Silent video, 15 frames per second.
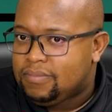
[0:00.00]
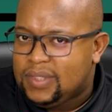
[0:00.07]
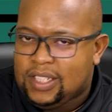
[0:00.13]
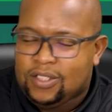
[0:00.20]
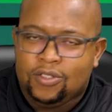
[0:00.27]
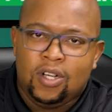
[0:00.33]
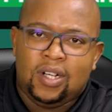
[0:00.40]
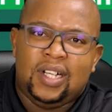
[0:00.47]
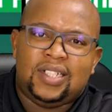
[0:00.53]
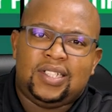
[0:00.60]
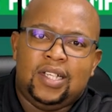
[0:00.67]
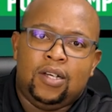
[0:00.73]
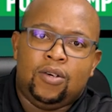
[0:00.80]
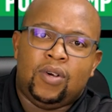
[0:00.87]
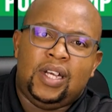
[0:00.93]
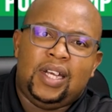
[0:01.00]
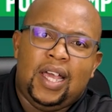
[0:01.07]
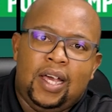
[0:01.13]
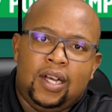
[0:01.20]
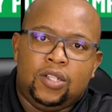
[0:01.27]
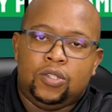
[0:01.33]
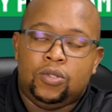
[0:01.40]
He's not necessarily a great
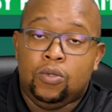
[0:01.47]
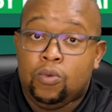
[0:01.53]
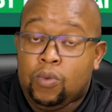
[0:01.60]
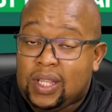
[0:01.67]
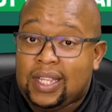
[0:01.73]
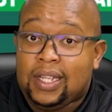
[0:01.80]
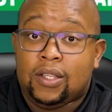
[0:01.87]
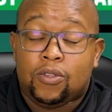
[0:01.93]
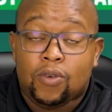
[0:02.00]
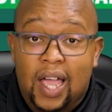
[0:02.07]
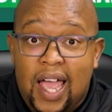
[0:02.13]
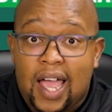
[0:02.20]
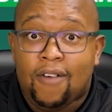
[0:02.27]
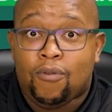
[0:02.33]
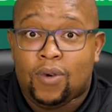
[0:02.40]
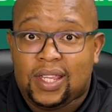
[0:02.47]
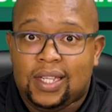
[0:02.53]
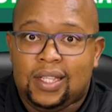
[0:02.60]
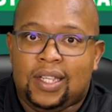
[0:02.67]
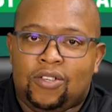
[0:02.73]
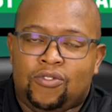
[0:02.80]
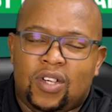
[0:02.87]
attitude within to have
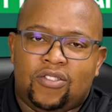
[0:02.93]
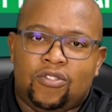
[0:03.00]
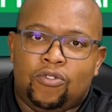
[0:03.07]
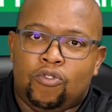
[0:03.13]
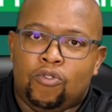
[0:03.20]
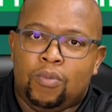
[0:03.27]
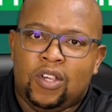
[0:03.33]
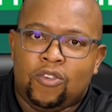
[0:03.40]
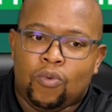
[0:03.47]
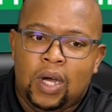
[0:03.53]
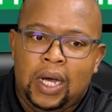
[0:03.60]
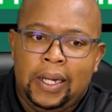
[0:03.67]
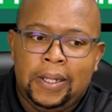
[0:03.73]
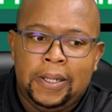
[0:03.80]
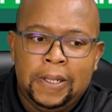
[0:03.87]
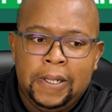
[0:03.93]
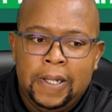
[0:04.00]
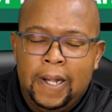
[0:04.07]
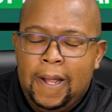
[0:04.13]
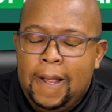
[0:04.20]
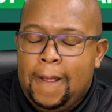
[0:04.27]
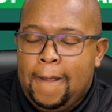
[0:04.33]
within the dressing room as well.
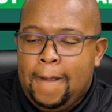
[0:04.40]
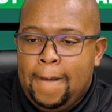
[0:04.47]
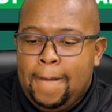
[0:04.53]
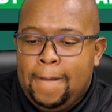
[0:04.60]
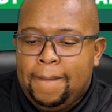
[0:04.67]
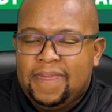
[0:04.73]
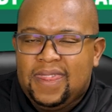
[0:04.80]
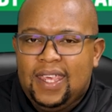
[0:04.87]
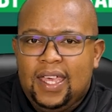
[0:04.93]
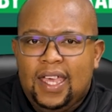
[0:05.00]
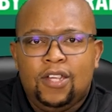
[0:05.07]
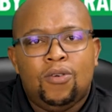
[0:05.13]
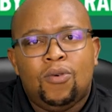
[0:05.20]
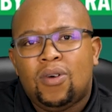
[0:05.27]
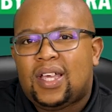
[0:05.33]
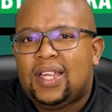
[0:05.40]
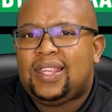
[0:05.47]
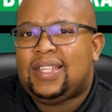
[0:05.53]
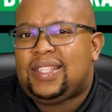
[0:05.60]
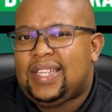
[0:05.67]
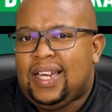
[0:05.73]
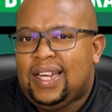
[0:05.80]
And you look at
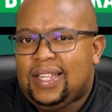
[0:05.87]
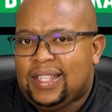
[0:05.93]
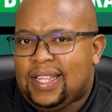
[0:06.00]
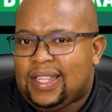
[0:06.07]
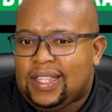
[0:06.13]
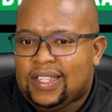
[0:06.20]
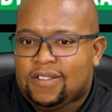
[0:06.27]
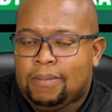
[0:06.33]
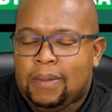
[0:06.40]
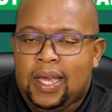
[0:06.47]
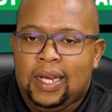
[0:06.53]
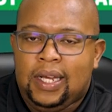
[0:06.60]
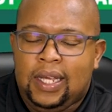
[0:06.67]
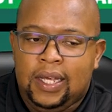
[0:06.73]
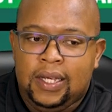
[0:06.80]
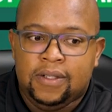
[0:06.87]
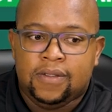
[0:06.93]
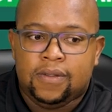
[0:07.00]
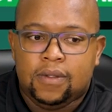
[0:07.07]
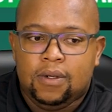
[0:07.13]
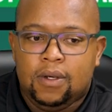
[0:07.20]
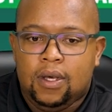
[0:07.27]
the talent that this man
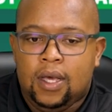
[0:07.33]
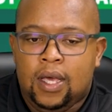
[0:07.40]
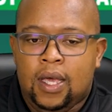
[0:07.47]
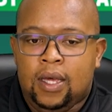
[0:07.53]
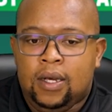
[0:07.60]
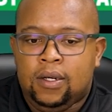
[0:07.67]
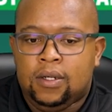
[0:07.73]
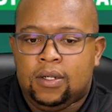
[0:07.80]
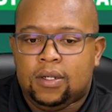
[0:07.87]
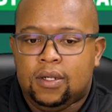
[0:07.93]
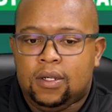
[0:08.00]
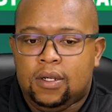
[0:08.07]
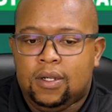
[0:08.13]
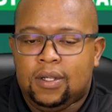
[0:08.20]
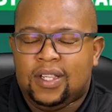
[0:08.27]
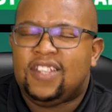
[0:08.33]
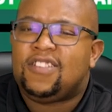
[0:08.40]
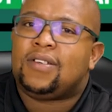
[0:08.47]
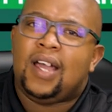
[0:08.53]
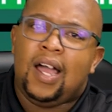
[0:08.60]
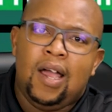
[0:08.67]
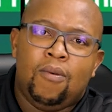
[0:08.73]
is, and
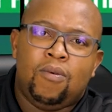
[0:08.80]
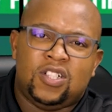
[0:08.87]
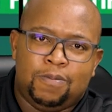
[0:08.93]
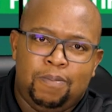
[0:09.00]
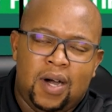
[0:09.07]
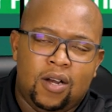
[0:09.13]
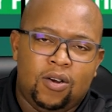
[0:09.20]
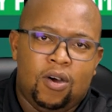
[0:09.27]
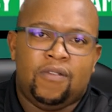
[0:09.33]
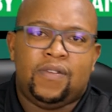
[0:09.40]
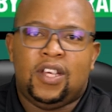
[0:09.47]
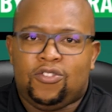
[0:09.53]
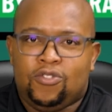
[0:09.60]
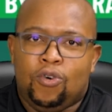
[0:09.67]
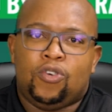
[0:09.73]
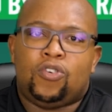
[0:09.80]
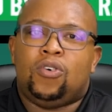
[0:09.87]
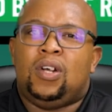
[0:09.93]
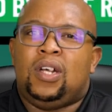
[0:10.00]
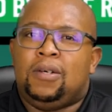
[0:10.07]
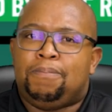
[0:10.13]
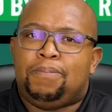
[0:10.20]
this guy was part of the Tokyo
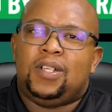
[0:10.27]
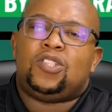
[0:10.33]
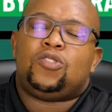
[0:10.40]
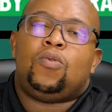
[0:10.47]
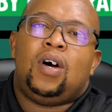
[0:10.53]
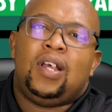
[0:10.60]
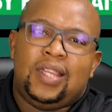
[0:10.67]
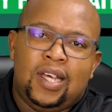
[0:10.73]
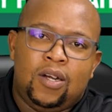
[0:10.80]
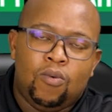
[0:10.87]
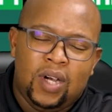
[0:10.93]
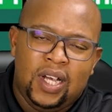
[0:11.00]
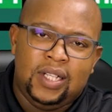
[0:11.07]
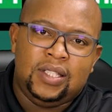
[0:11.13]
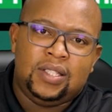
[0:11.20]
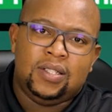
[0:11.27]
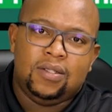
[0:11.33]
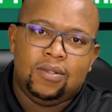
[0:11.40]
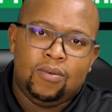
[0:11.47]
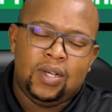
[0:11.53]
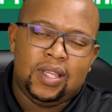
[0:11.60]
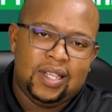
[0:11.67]
Olympic squad that went
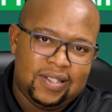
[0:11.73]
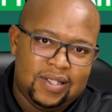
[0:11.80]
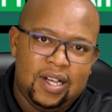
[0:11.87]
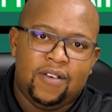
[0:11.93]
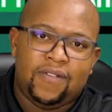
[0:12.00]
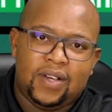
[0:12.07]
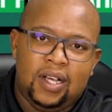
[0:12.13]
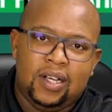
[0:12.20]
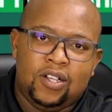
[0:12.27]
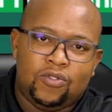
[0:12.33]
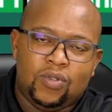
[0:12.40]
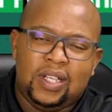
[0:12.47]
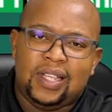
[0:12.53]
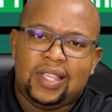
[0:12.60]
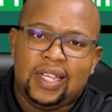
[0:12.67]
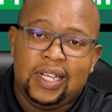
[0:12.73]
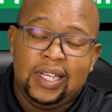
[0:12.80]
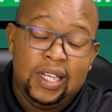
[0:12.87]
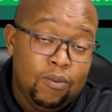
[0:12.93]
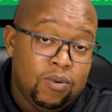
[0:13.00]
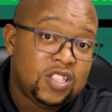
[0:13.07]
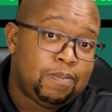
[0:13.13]
with the South Africa under 23.
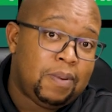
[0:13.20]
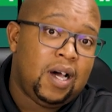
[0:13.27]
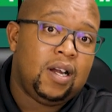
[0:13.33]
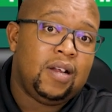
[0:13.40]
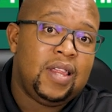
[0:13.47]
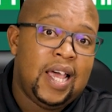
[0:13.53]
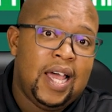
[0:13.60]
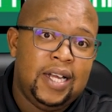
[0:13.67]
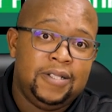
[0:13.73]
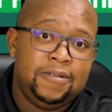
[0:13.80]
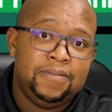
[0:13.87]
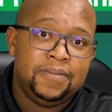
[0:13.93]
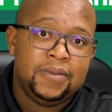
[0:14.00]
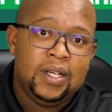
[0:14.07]
He was part of that.